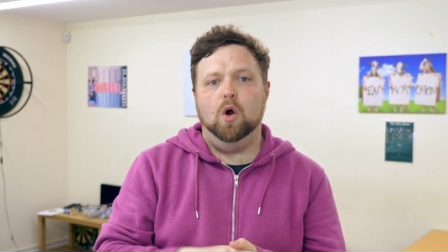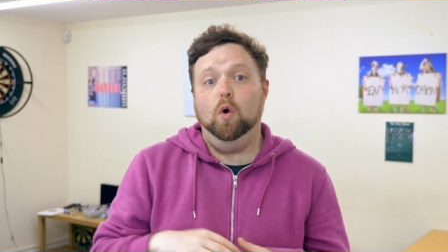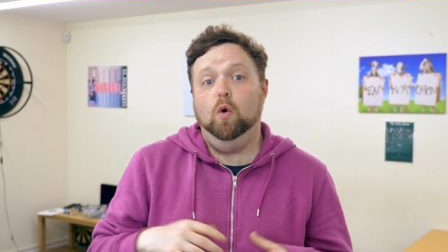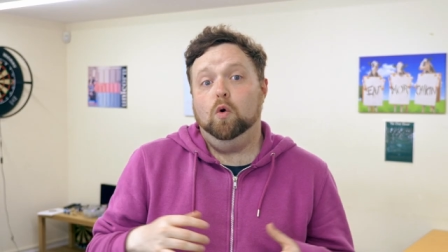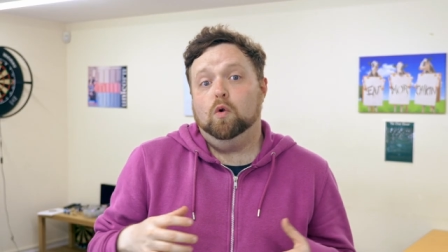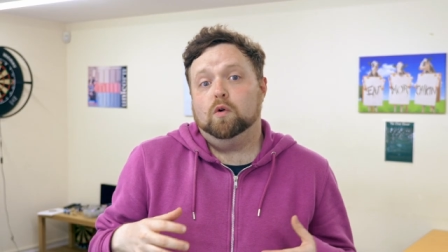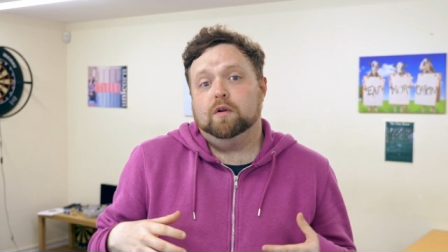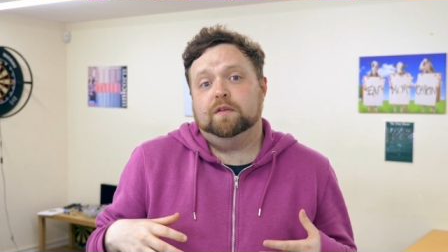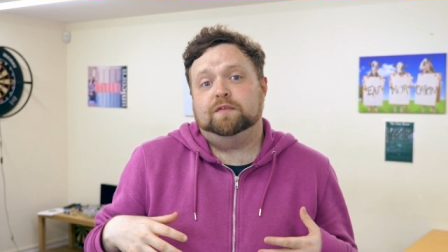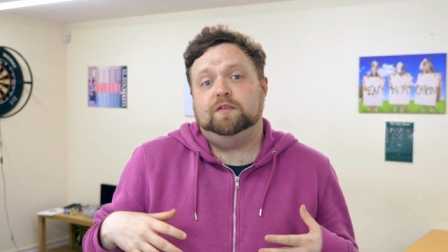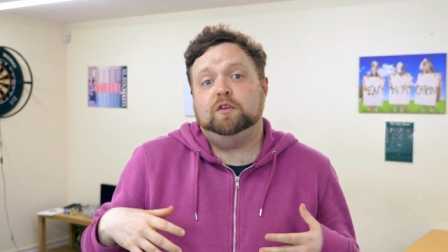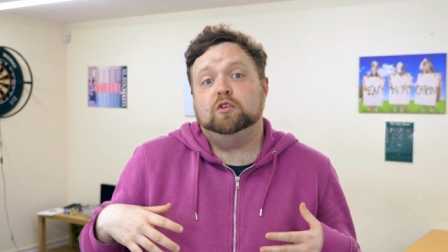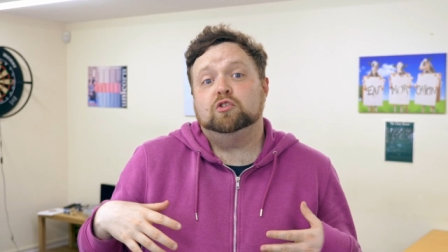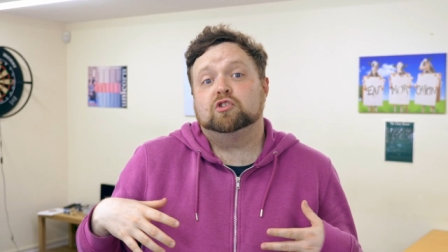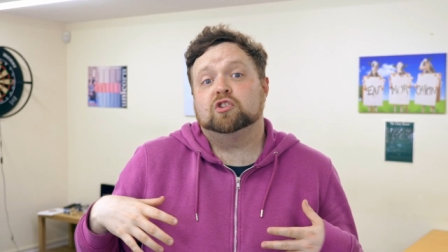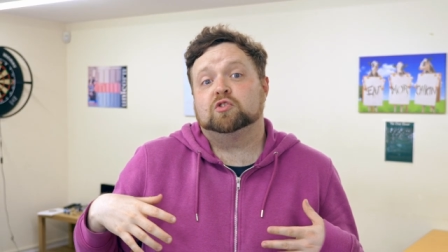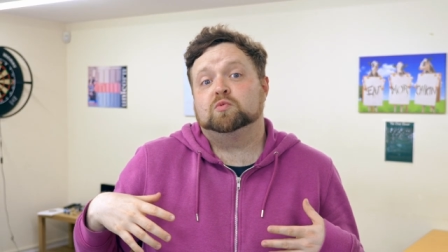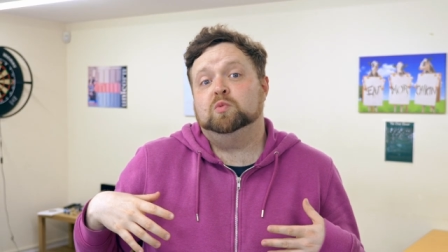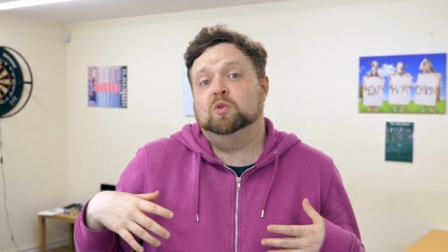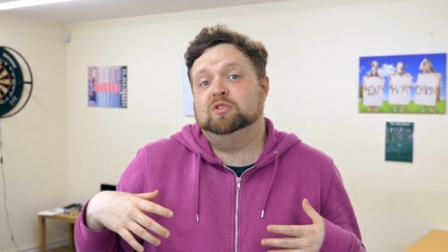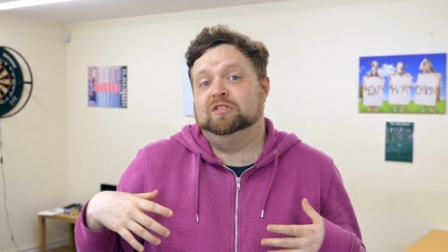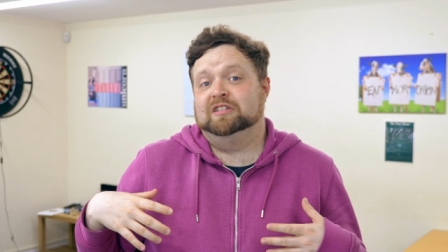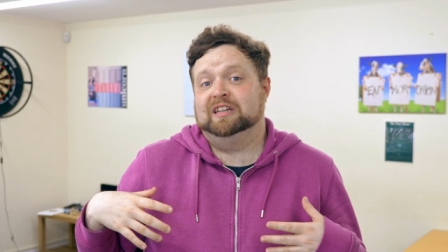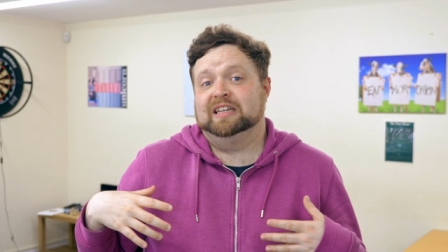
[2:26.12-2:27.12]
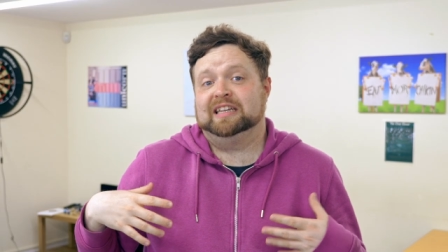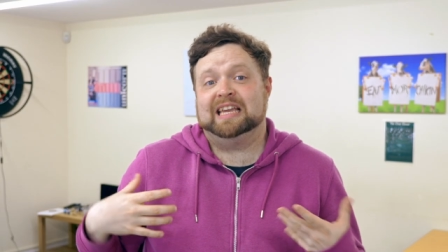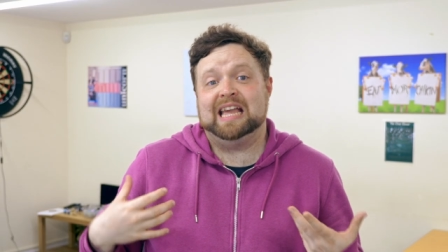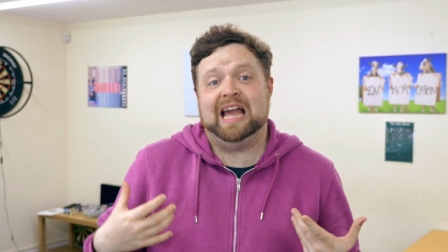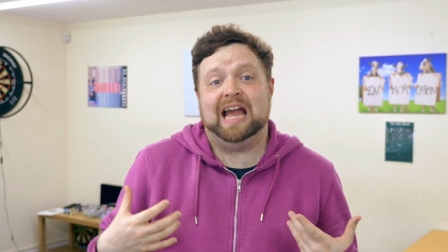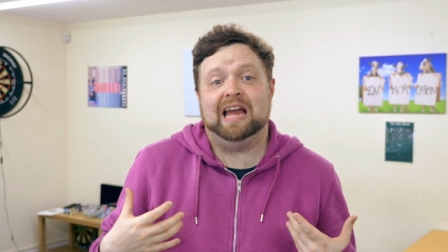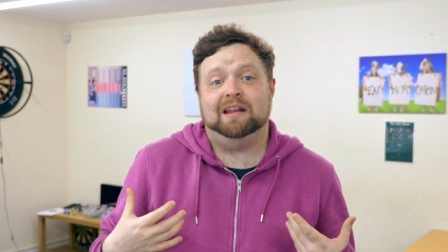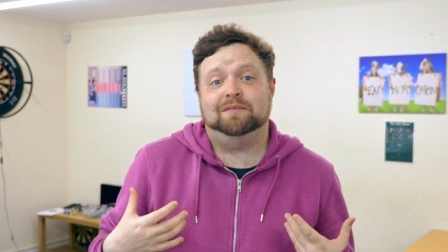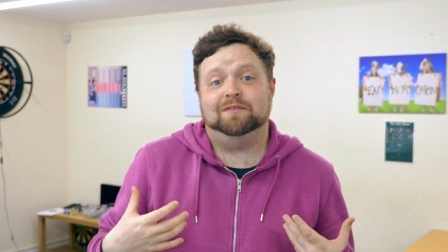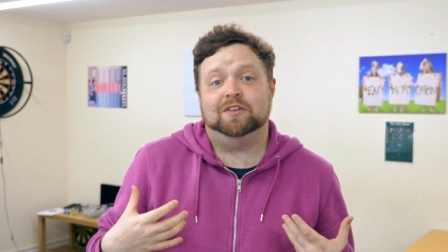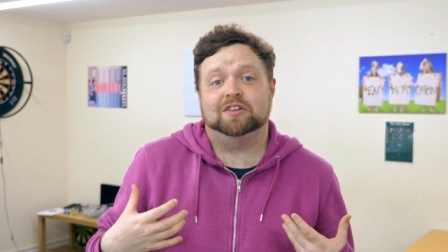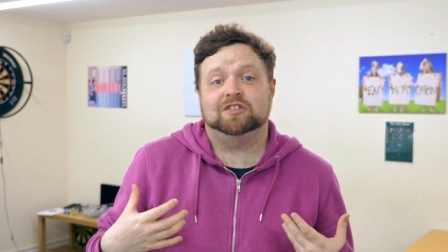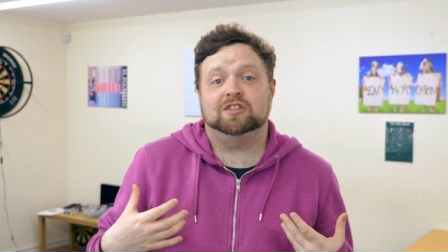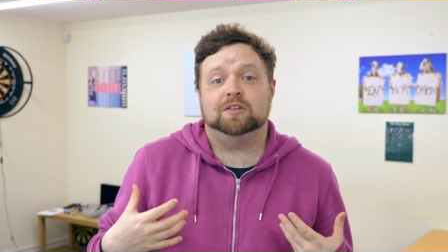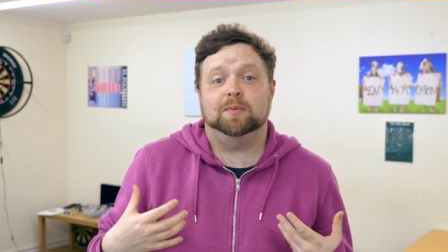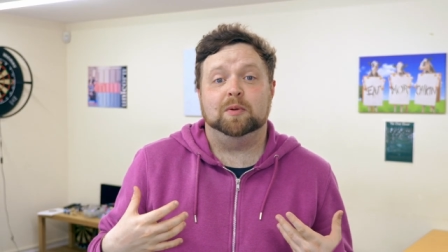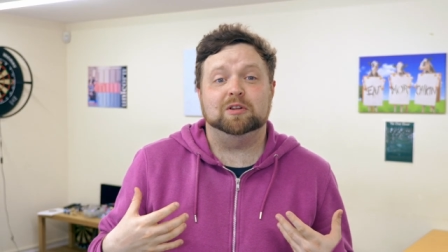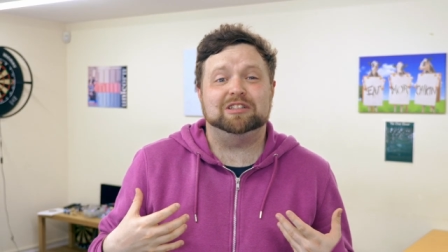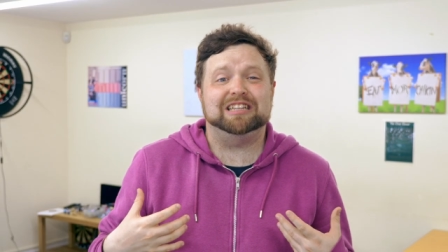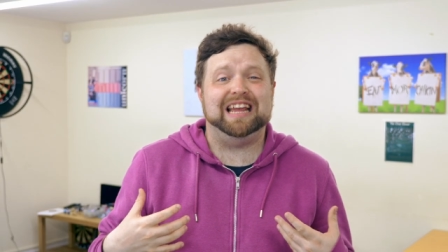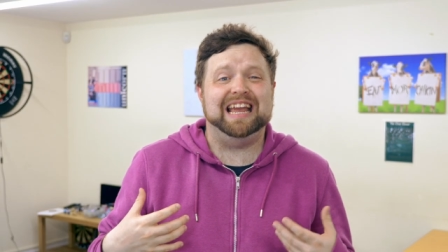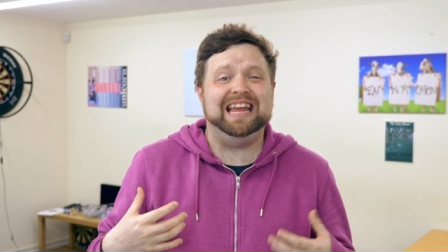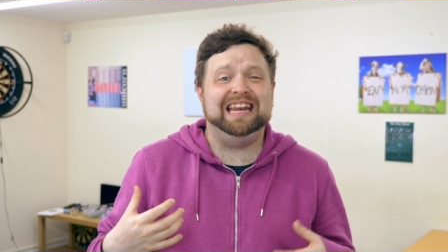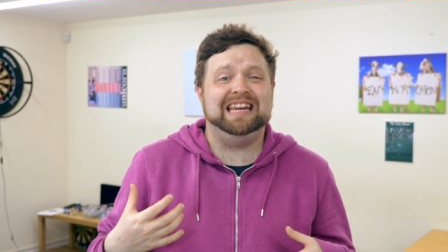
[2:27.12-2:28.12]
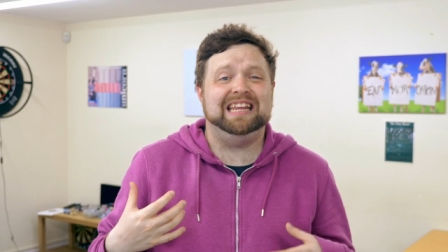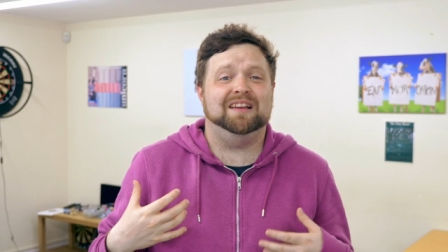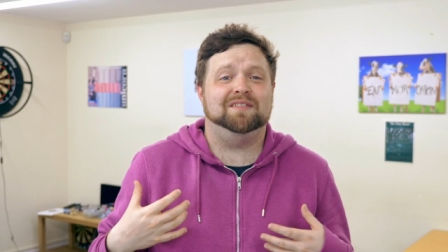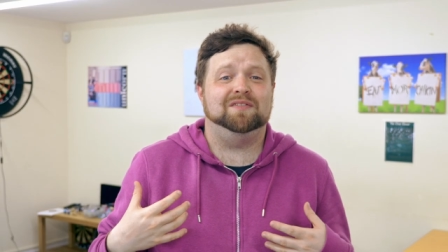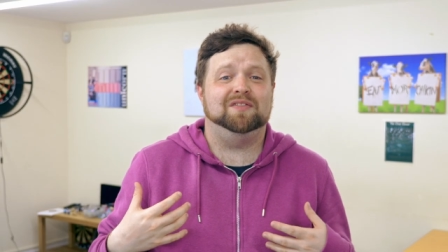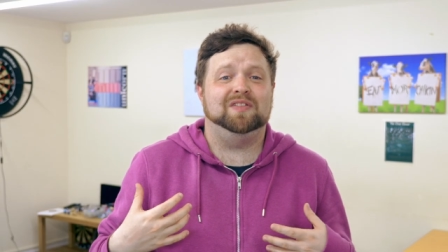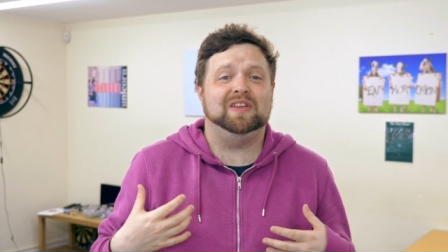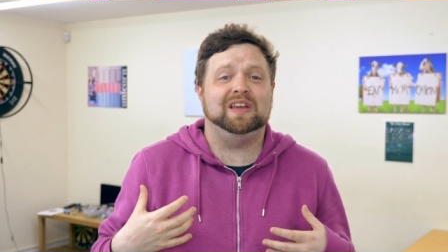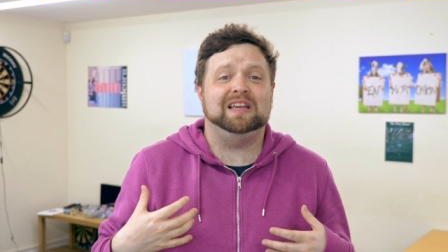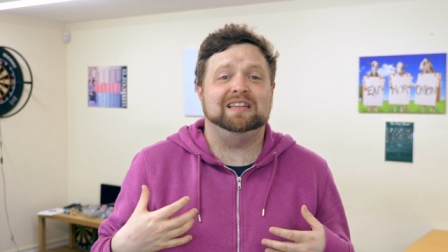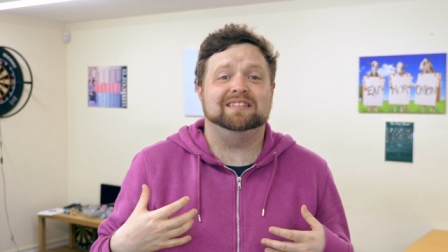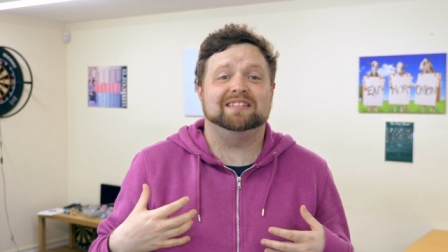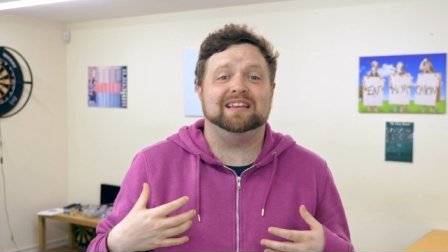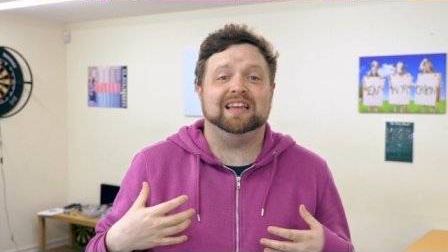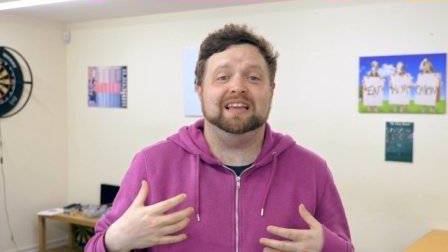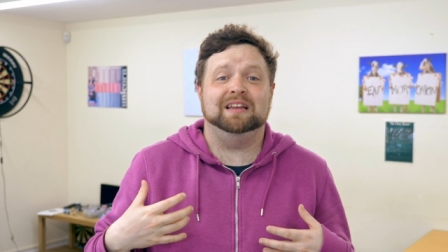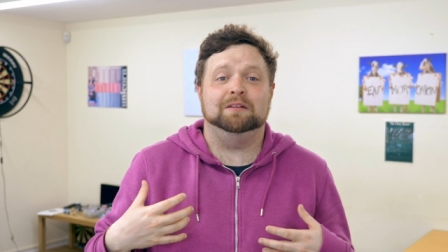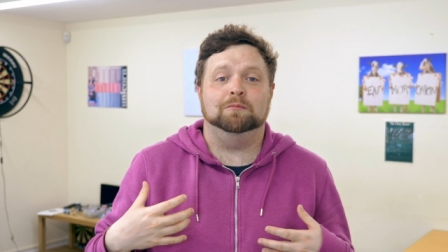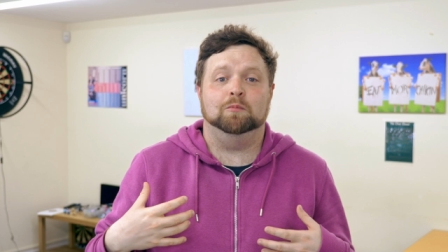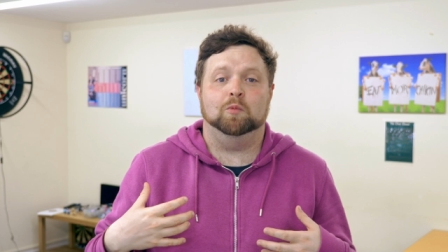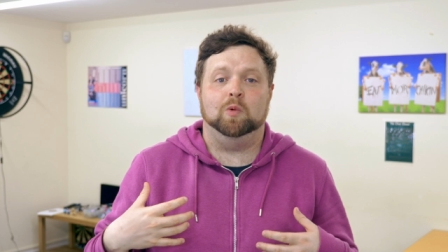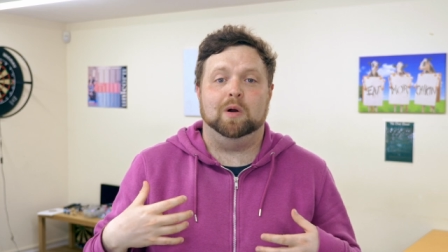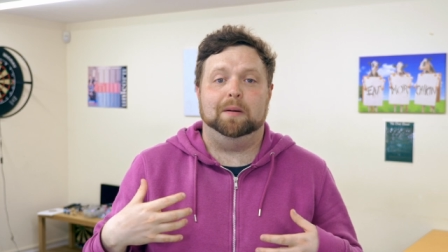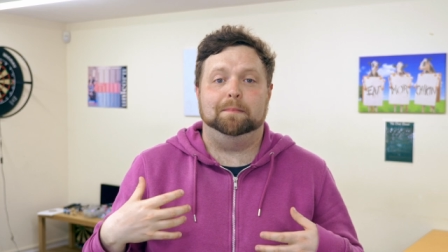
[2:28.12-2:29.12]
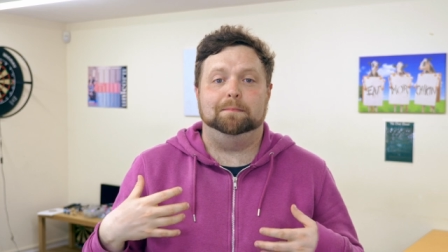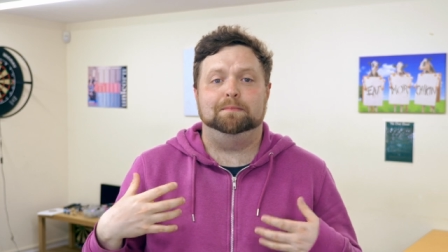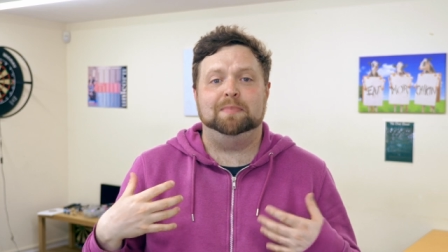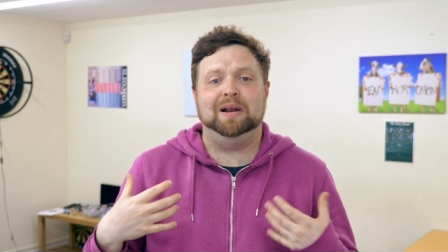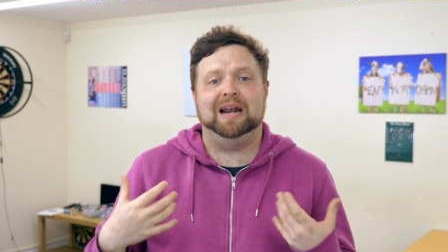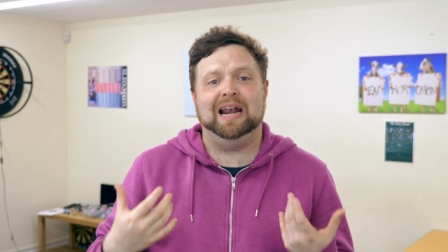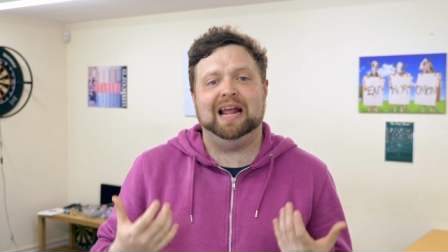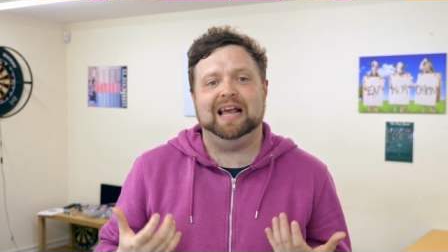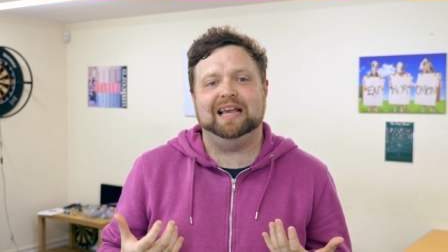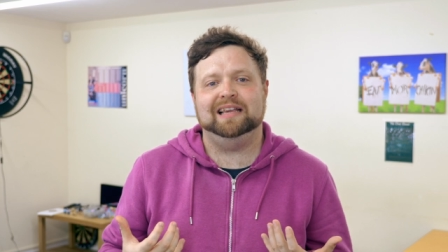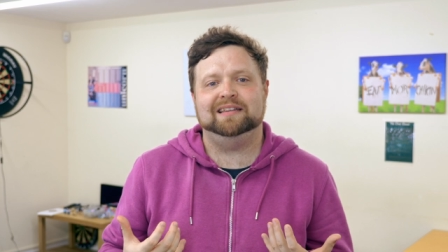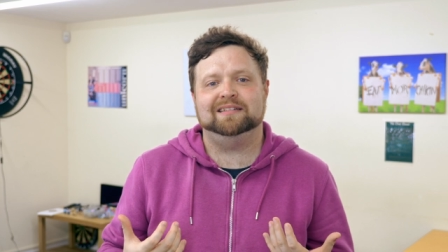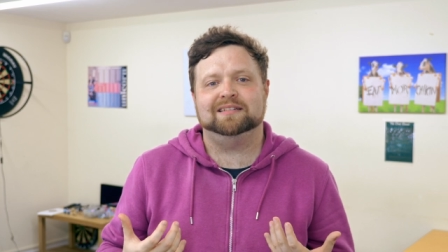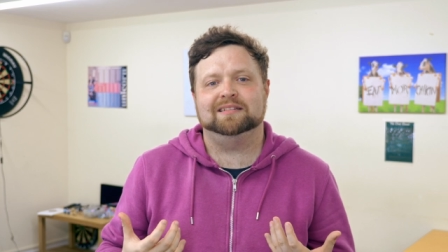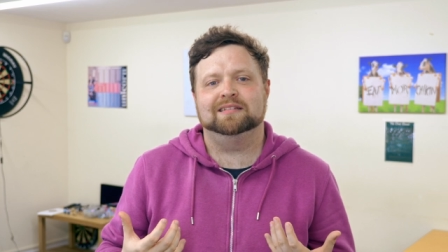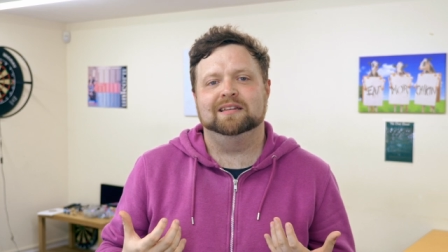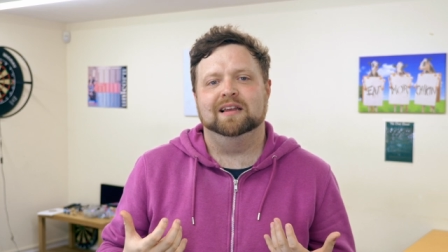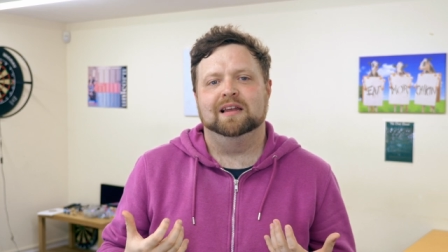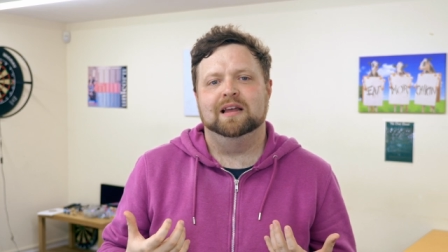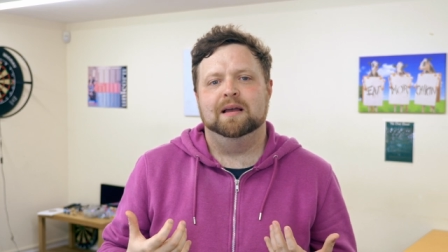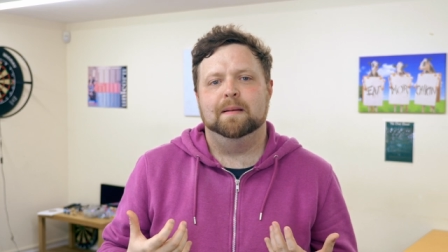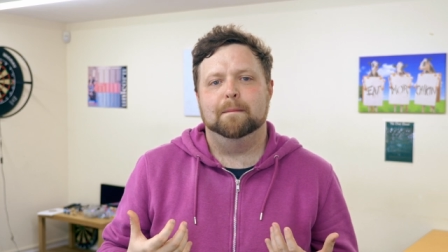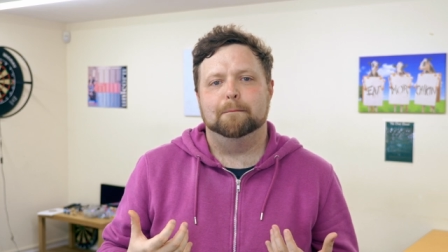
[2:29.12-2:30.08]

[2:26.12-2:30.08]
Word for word: Or if you just want a canvas to put any of these in one place,